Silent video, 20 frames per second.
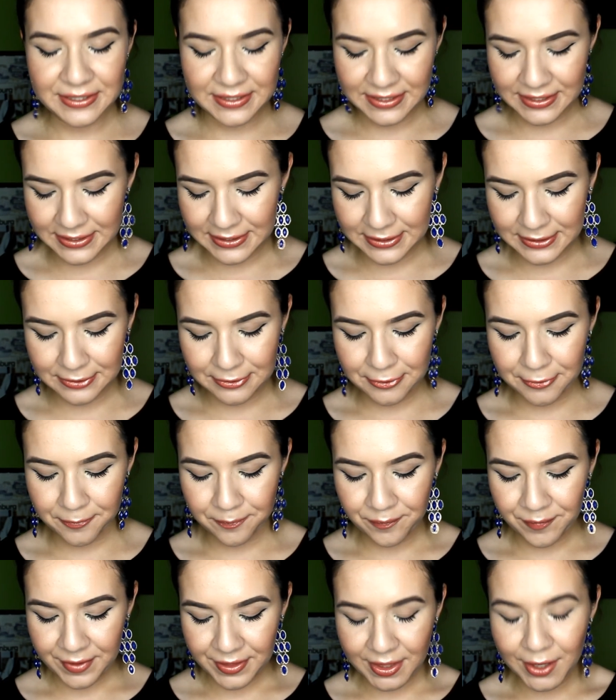since, you
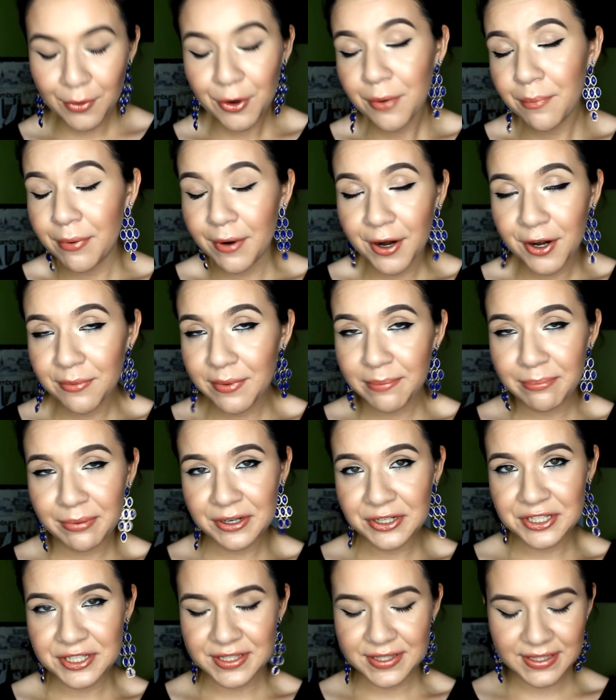know, they were a part of my
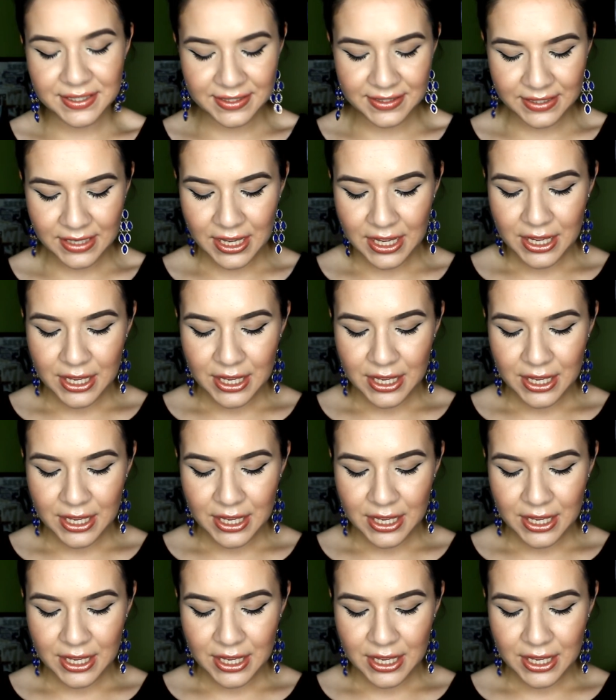purchases.